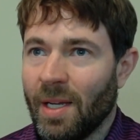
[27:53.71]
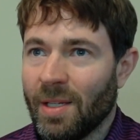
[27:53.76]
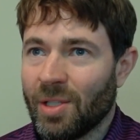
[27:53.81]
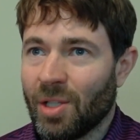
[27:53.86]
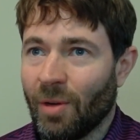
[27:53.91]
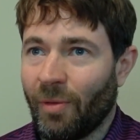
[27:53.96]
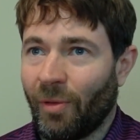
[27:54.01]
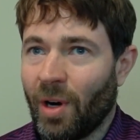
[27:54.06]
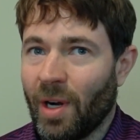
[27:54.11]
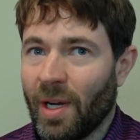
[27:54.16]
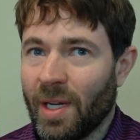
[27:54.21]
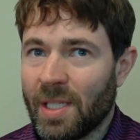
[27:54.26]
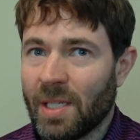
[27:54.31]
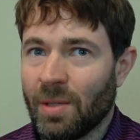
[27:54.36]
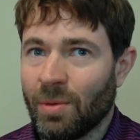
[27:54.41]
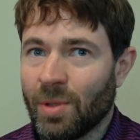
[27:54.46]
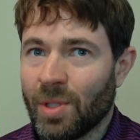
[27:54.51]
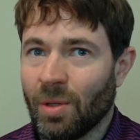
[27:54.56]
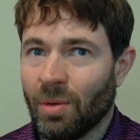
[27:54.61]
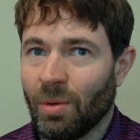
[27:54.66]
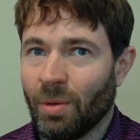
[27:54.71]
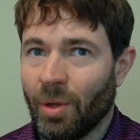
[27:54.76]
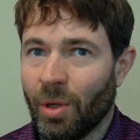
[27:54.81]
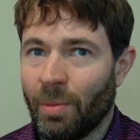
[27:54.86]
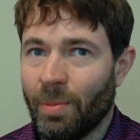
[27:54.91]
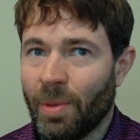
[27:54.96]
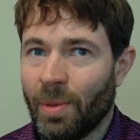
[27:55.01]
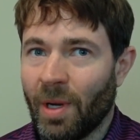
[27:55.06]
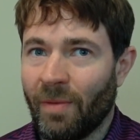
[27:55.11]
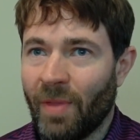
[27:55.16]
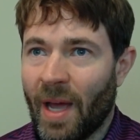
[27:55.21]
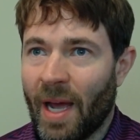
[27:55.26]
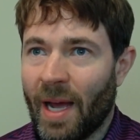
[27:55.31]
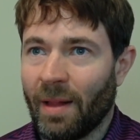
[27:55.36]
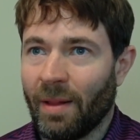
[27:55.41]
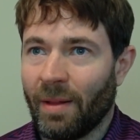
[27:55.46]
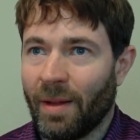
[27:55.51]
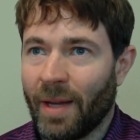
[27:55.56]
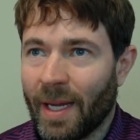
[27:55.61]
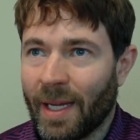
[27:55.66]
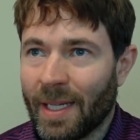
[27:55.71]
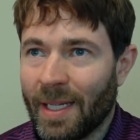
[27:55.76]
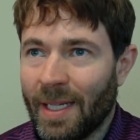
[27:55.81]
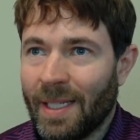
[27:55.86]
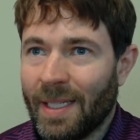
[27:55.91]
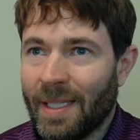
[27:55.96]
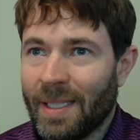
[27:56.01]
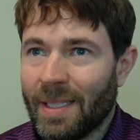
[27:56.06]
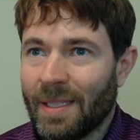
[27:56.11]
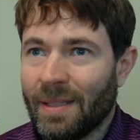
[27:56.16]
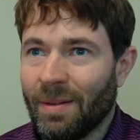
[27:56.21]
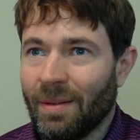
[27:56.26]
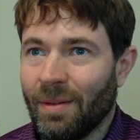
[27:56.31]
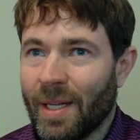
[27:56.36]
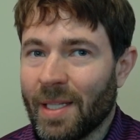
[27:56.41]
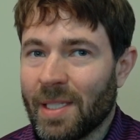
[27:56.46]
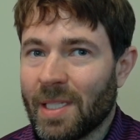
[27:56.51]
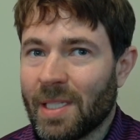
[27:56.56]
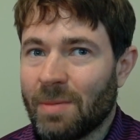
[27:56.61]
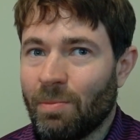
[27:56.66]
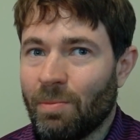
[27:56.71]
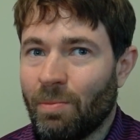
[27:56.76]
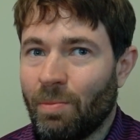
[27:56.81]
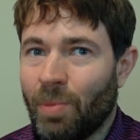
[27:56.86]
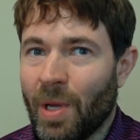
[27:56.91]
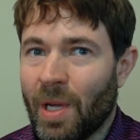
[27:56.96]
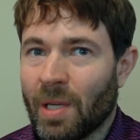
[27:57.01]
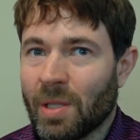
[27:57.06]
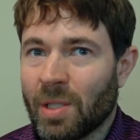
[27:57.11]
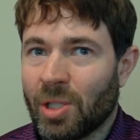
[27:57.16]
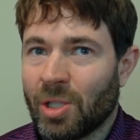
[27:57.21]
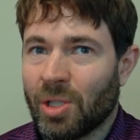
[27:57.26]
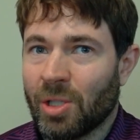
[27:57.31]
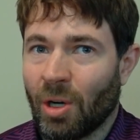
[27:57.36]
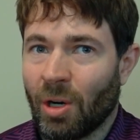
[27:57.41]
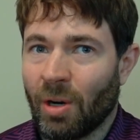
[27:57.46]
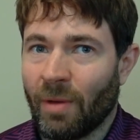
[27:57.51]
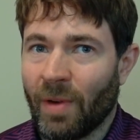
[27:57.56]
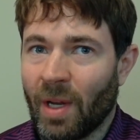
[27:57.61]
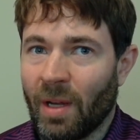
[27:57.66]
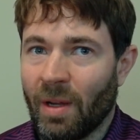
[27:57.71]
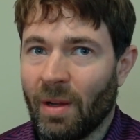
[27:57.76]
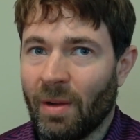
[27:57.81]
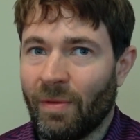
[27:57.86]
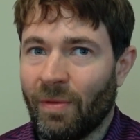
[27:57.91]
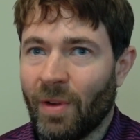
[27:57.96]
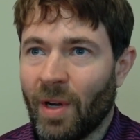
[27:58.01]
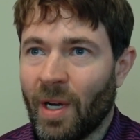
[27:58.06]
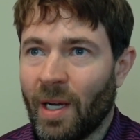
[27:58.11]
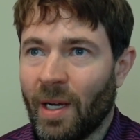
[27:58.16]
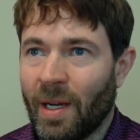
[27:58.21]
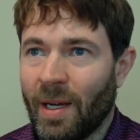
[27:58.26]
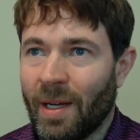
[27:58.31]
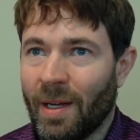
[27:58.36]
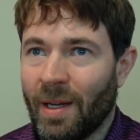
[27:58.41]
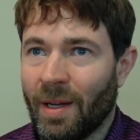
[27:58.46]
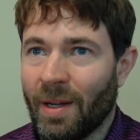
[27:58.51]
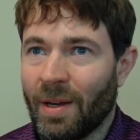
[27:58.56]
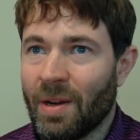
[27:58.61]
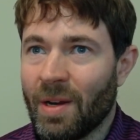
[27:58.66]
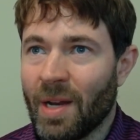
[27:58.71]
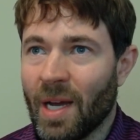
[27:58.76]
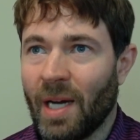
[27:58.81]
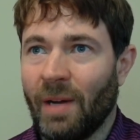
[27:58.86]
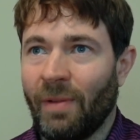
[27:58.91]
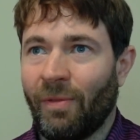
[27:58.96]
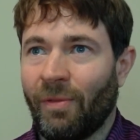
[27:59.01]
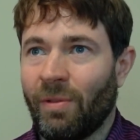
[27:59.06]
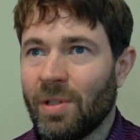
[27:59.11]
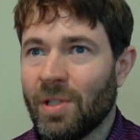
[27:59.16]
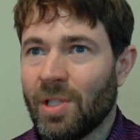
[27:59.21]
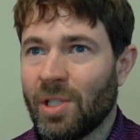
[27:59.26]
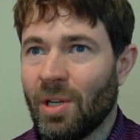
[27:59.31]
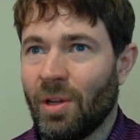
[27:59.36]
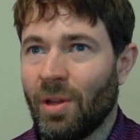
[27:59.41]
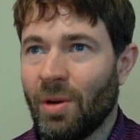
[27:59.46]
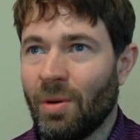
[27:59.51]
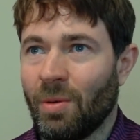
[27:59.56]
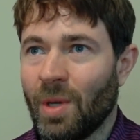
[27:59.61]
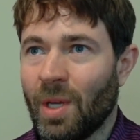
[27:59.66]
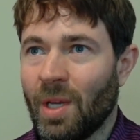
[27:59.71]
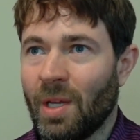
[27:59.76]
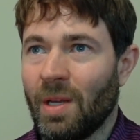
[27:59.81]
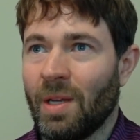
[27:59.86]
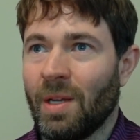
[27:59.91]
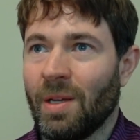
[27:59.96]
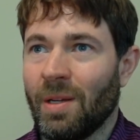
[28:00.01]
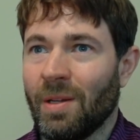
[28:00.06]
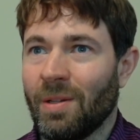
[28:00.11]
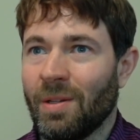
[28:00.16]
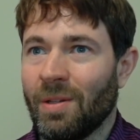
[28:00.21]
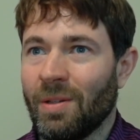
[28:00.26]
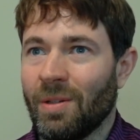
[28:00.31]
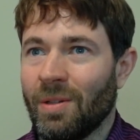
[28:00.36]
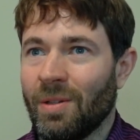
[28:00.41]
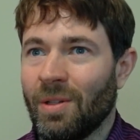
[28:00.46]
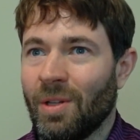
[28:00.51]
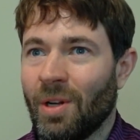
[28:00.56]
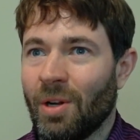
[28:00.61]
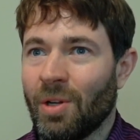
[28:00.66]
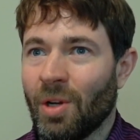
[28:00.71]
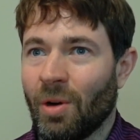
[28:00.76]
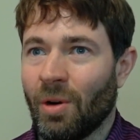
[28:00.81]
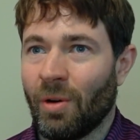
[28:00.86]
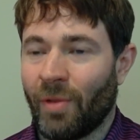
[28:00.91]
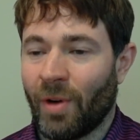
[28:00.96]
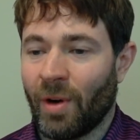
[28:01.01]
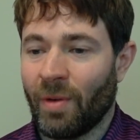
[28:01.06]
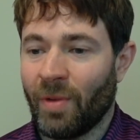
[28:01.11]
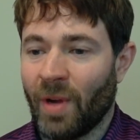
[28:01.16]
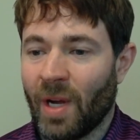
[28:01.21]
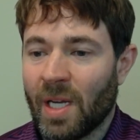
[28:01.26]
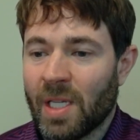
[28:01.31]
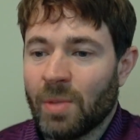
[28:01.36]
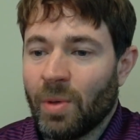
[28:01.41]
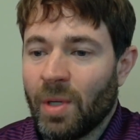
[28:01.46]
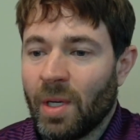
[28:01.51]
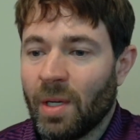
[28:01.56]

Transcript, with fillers: So for us, it was a little bit of that, like, let's be conservative uh, enough so that we, you know, don't overinvest. We